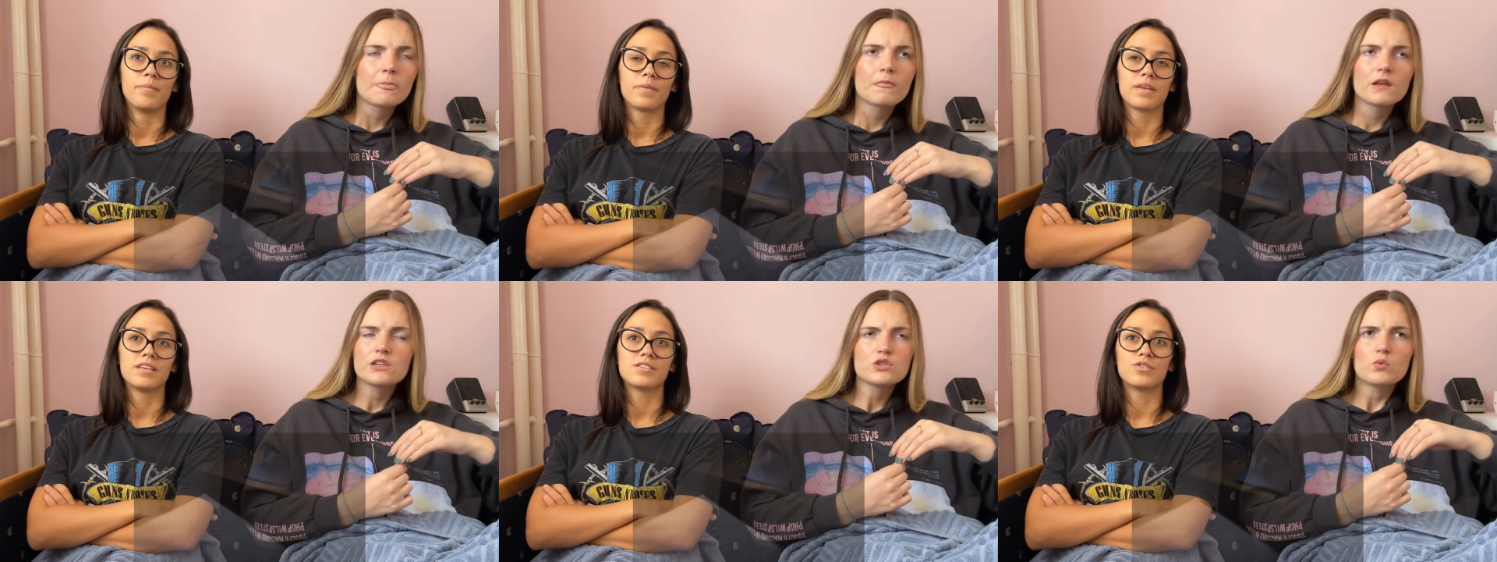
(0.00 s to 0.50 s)

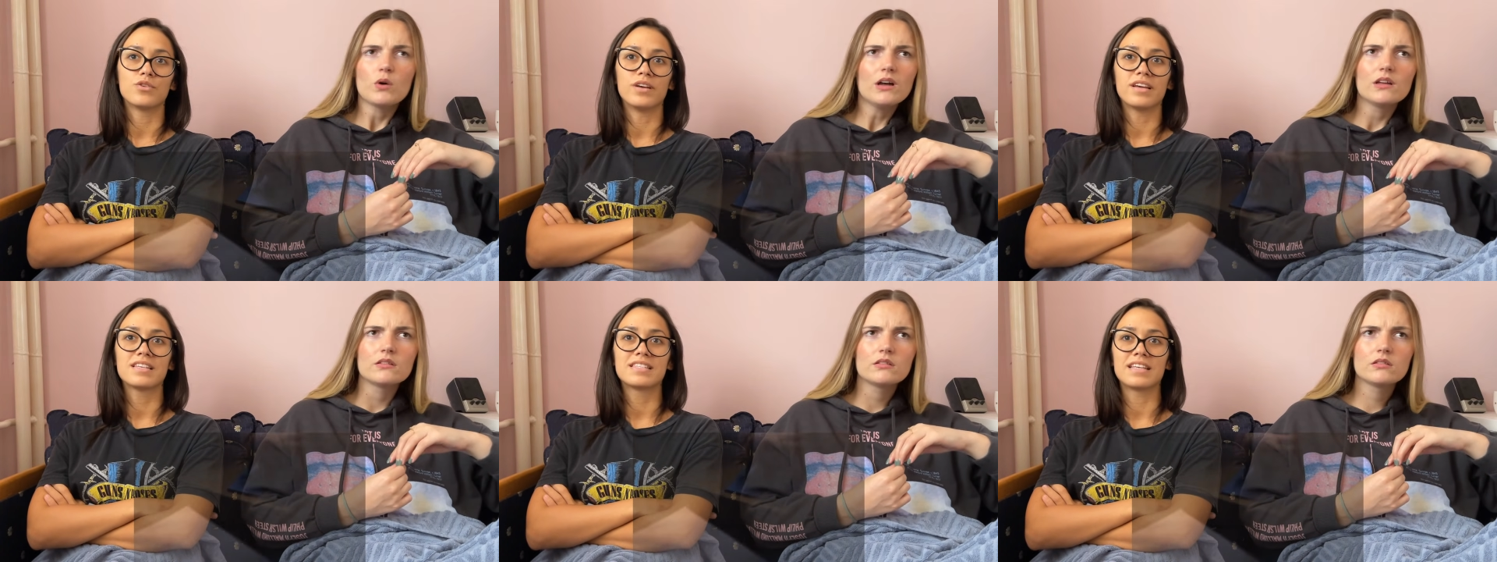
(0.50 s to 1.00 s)
Speaker 1: He's, he's
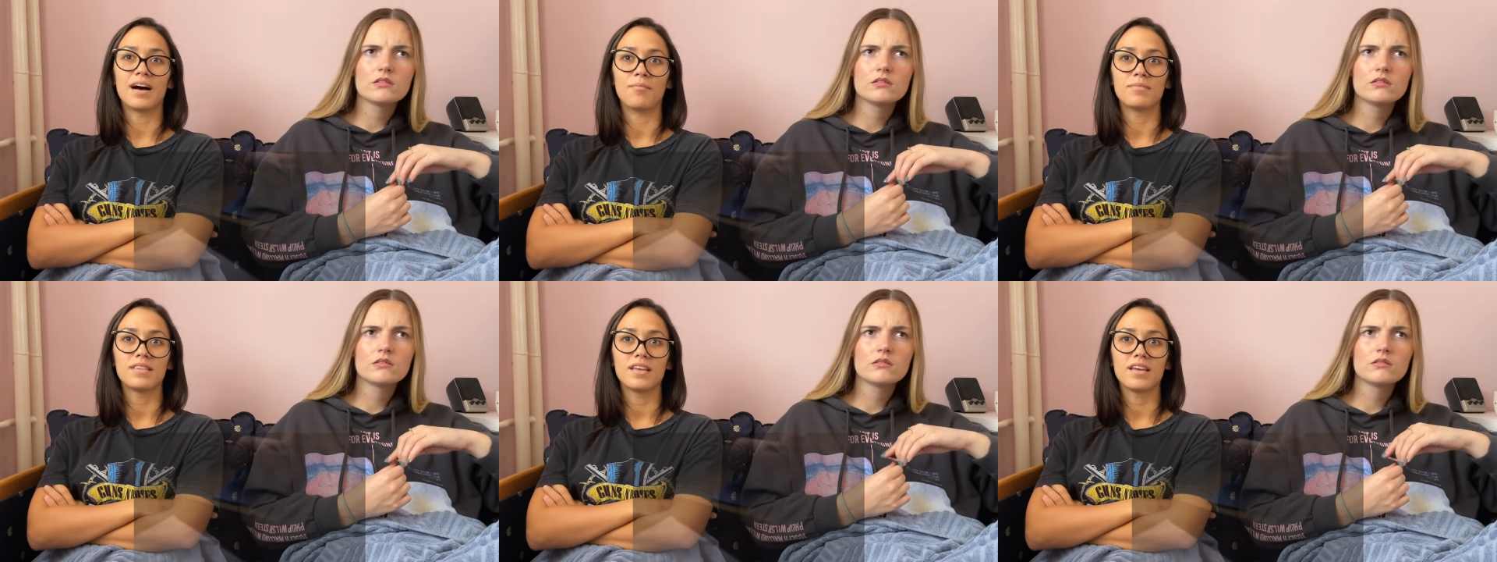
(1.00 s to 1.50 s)
doing what?
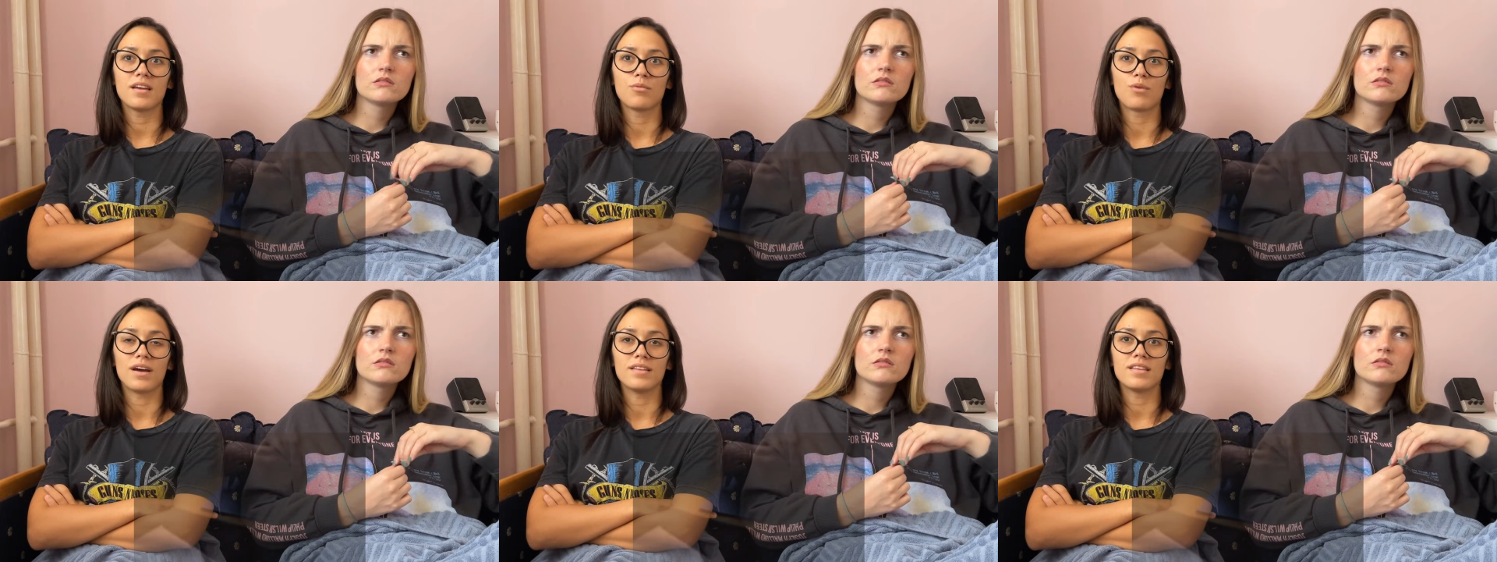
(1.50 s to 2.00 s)

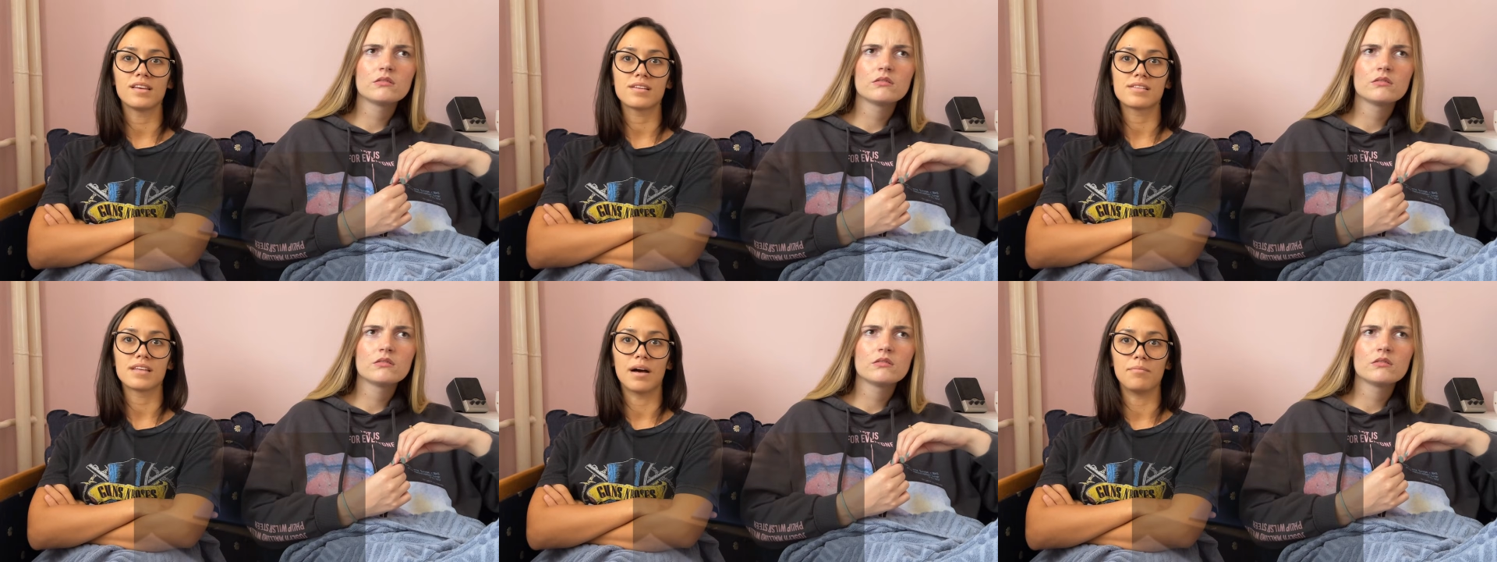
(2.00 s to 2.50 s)
something,
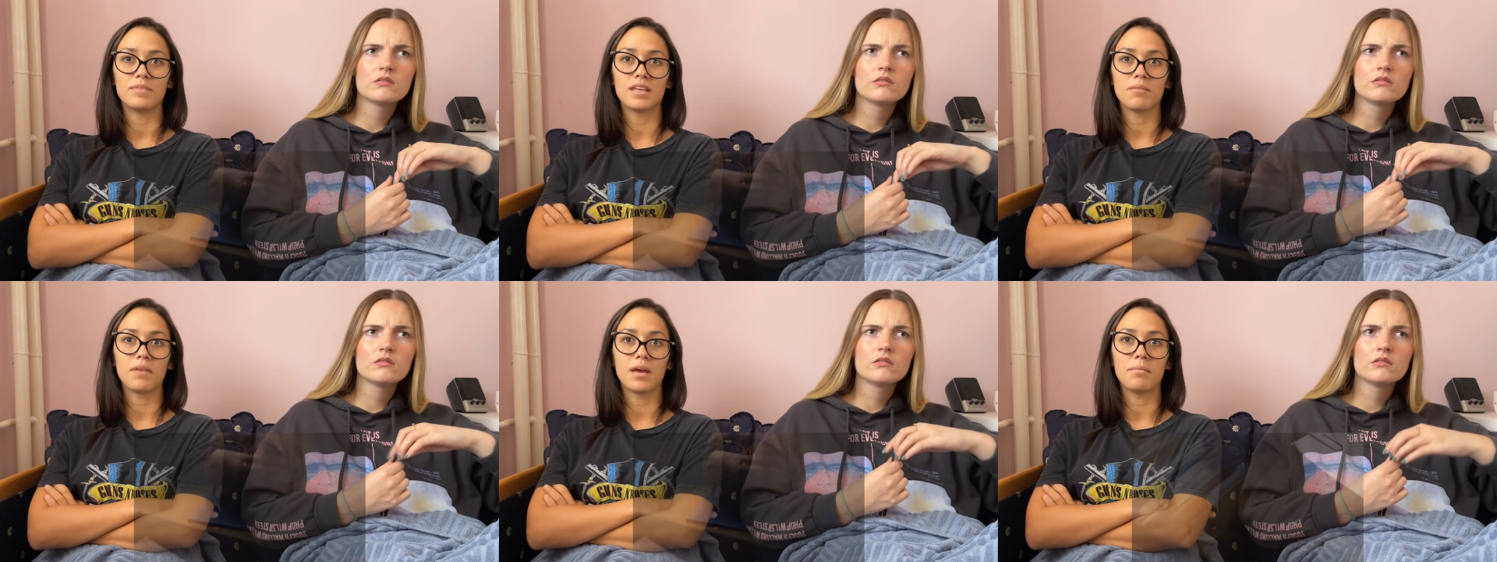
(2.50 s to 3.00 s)
writing
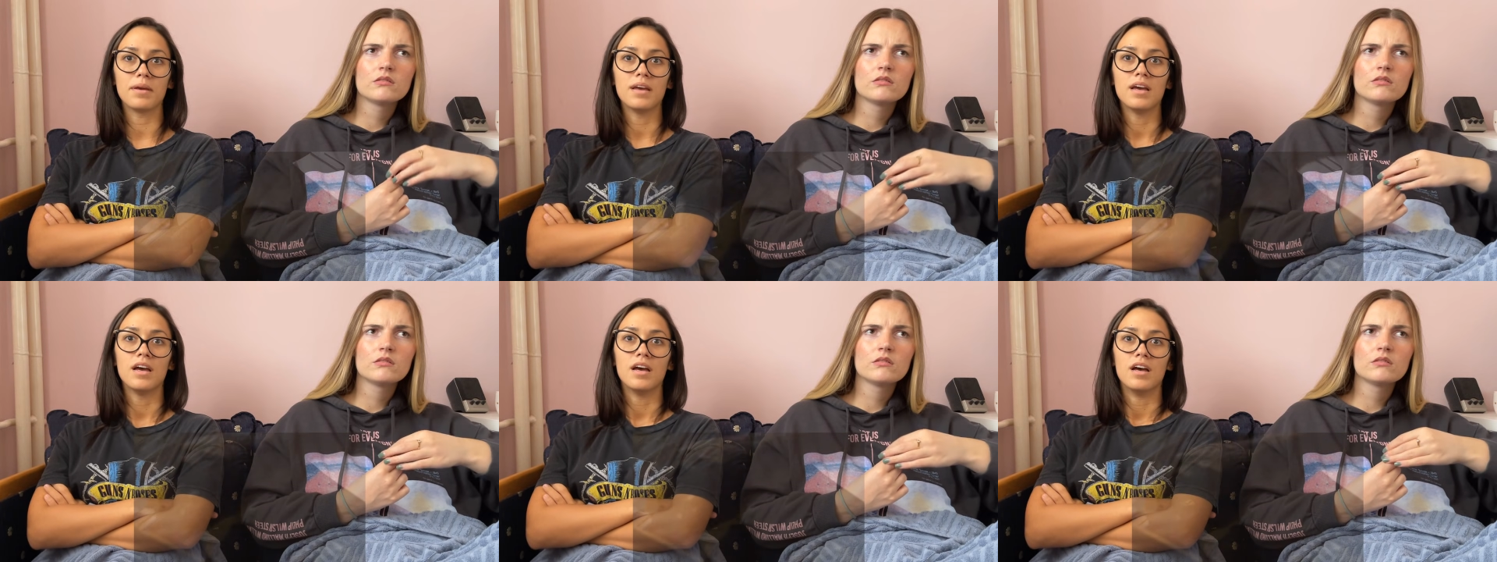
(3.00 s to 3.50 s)
something, maybe,